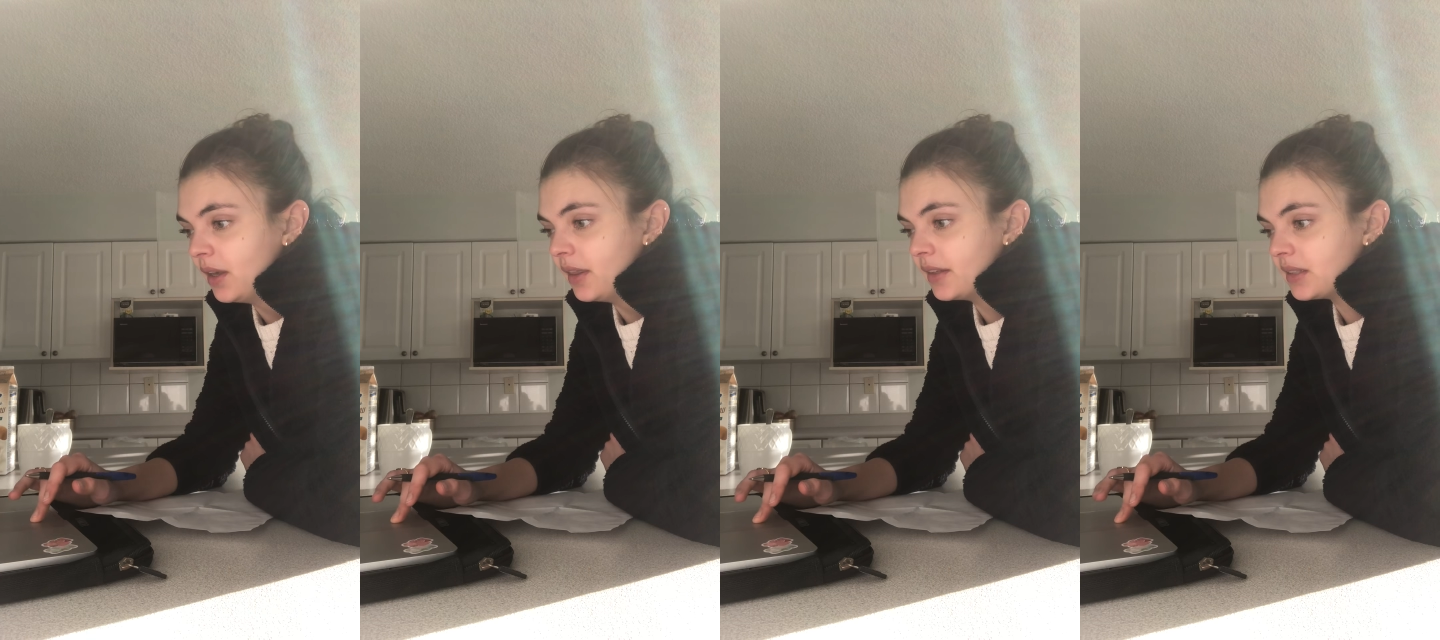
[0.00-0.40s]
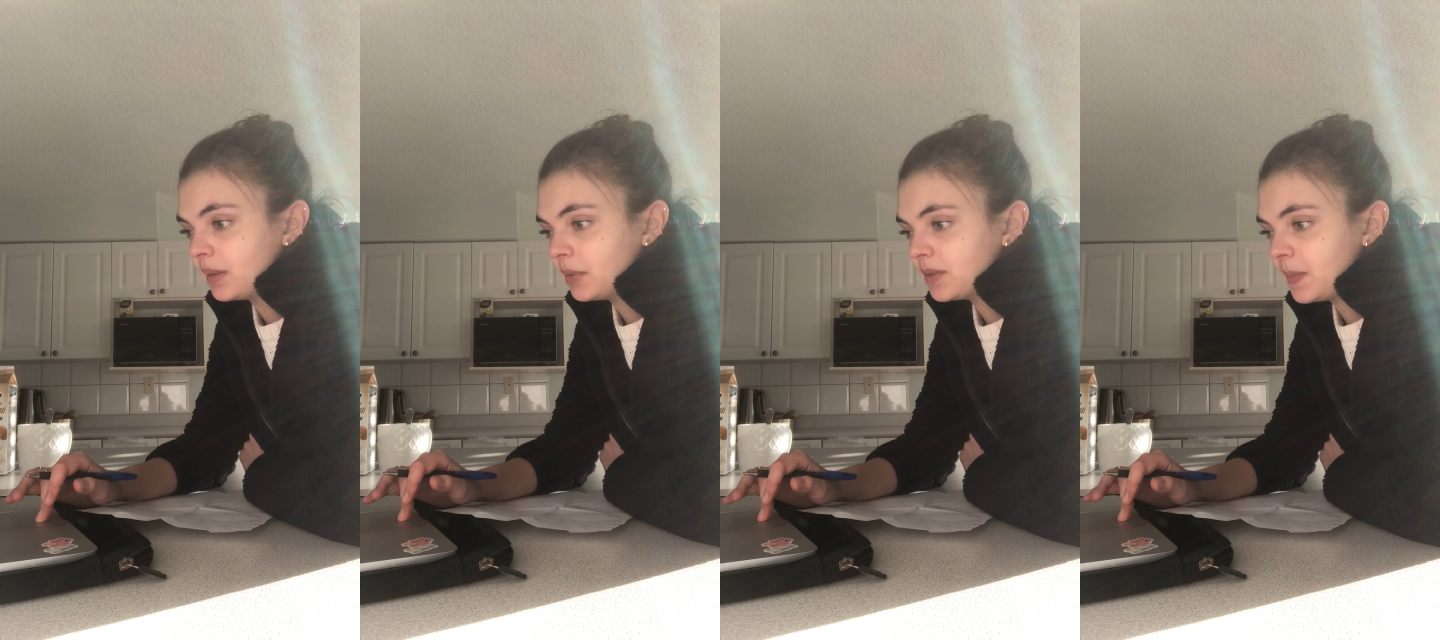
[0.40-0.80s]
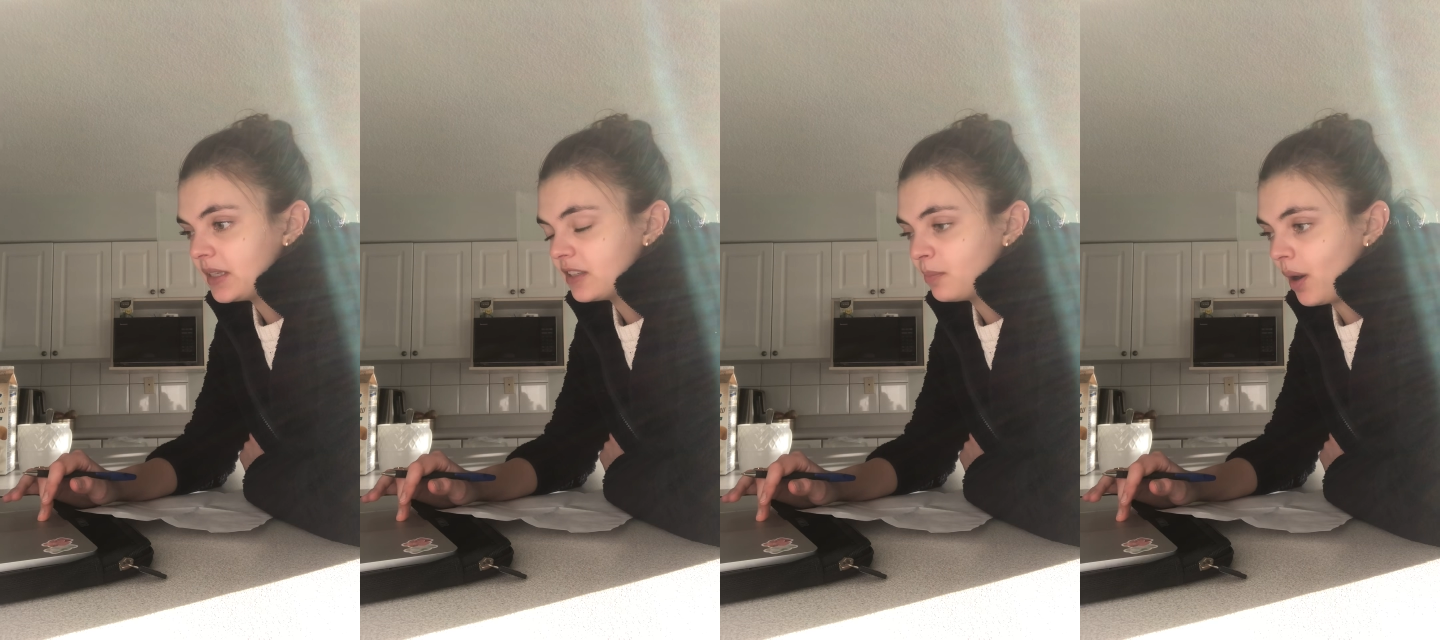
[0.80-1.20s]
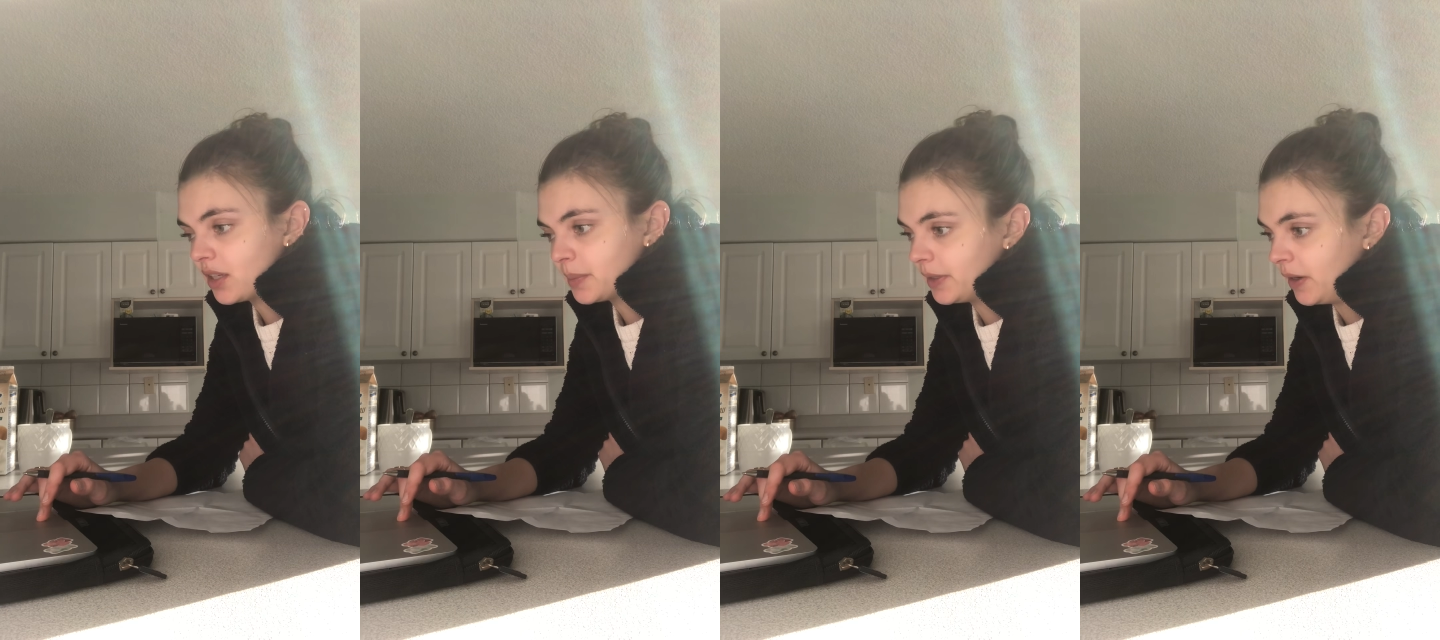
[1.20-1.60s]
The sample space of
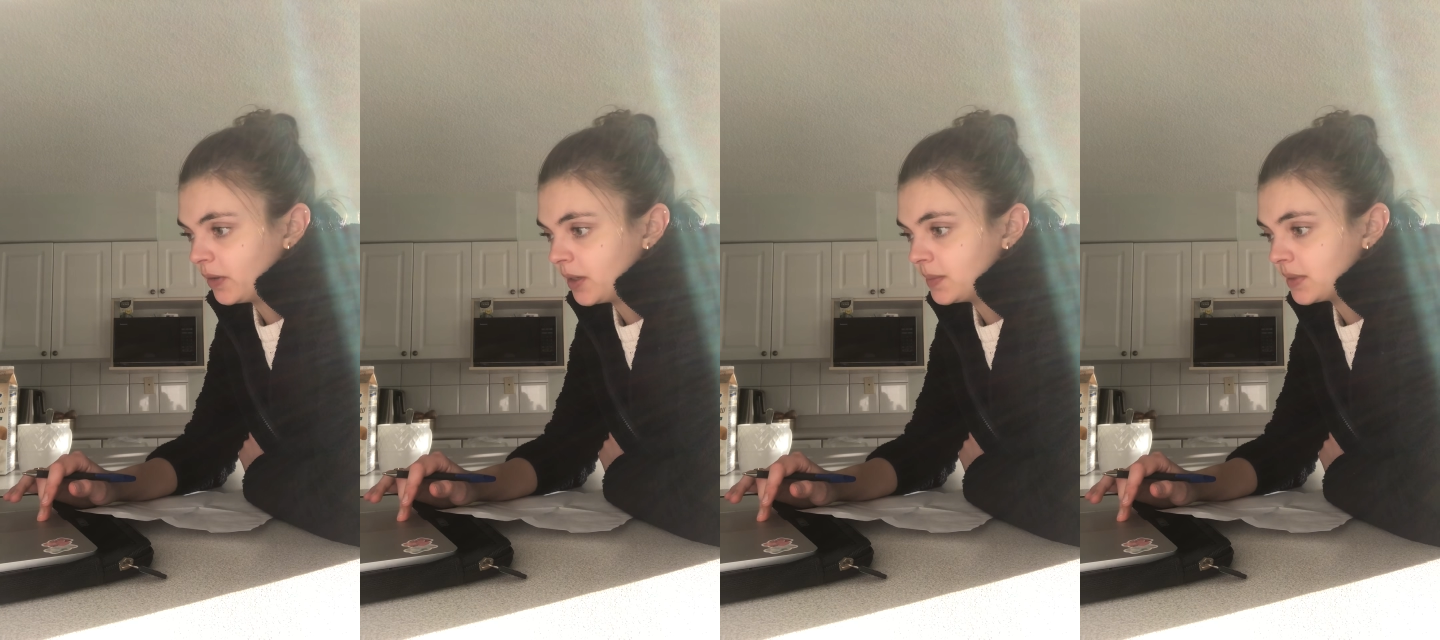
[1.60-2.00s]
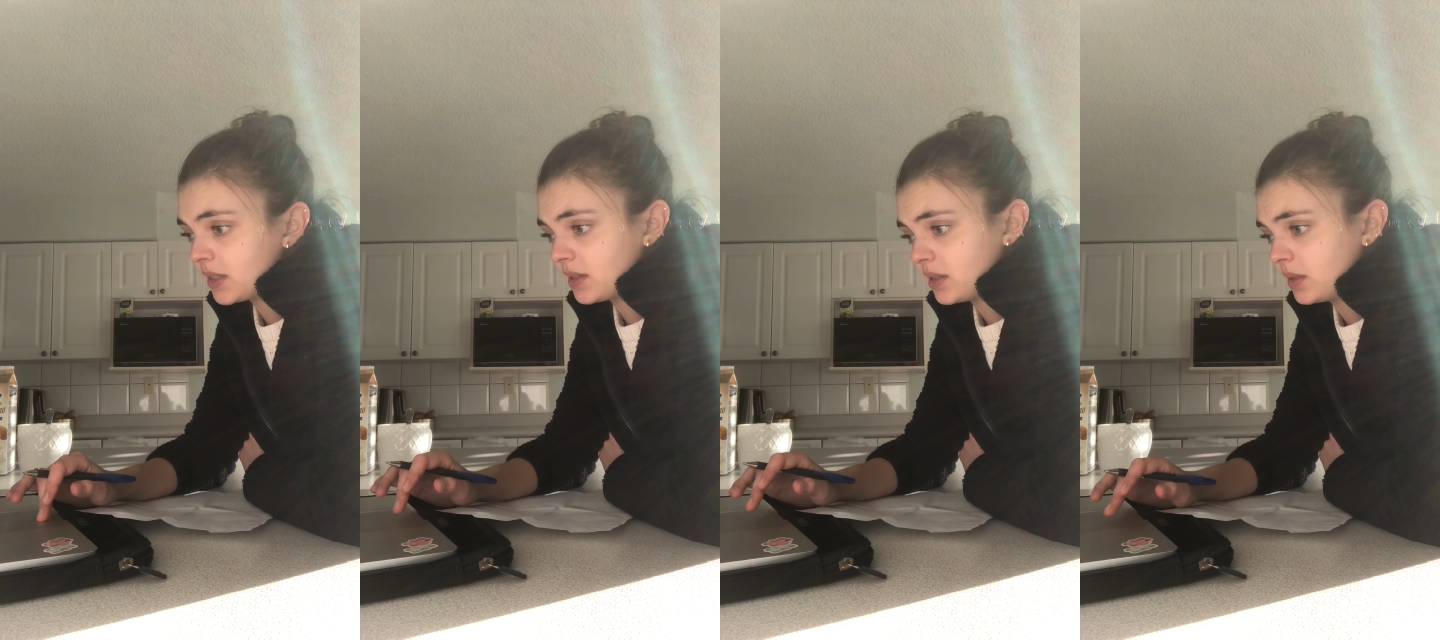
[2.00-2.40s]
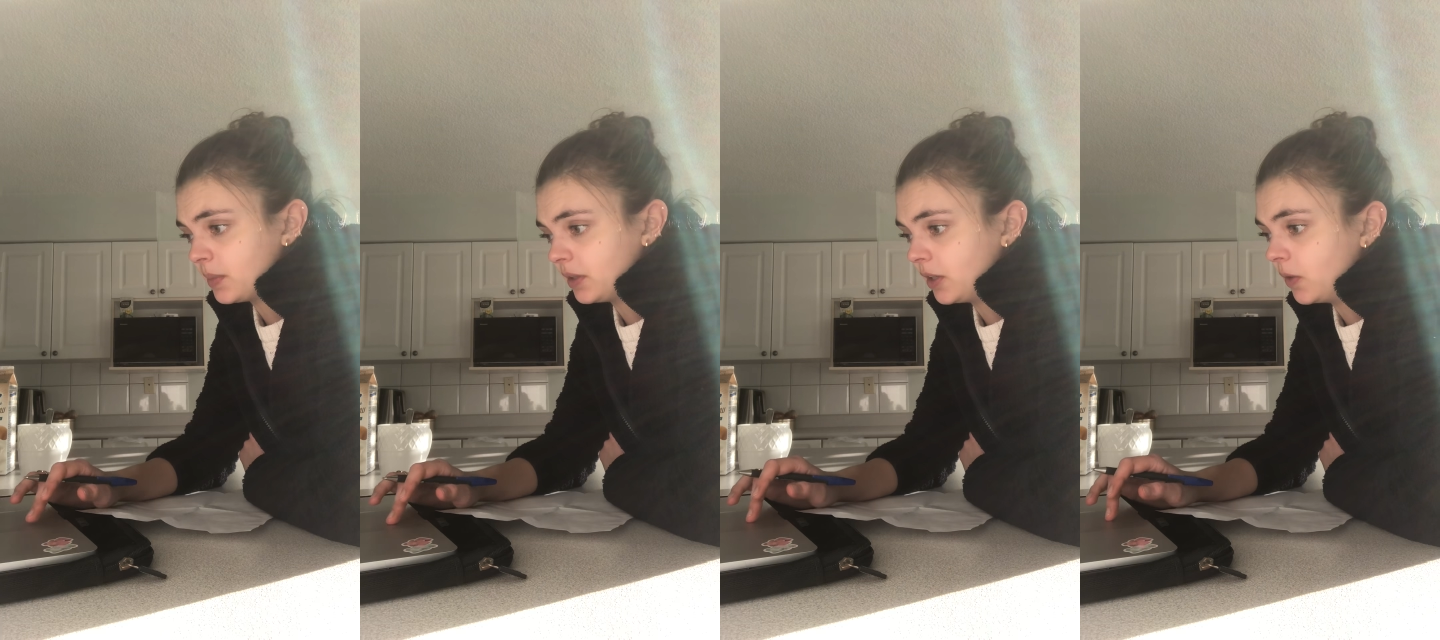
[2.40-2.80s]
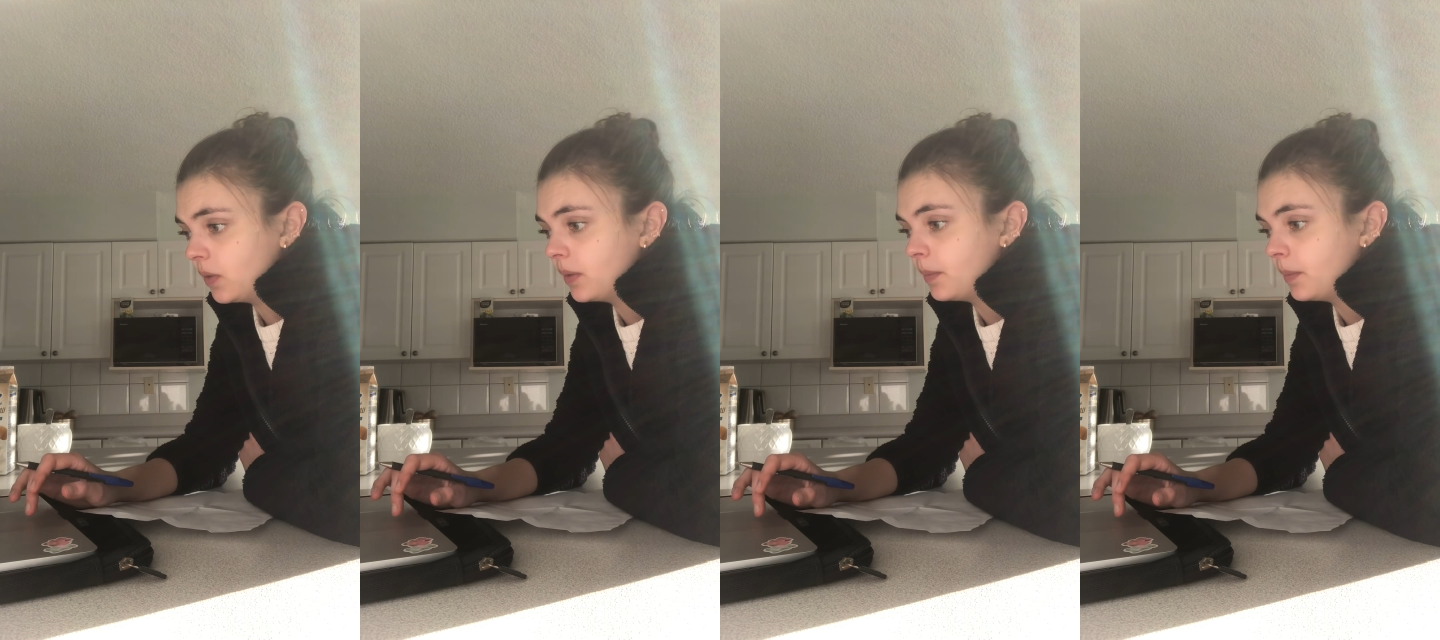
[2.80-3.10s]
possible outcomes is listed below.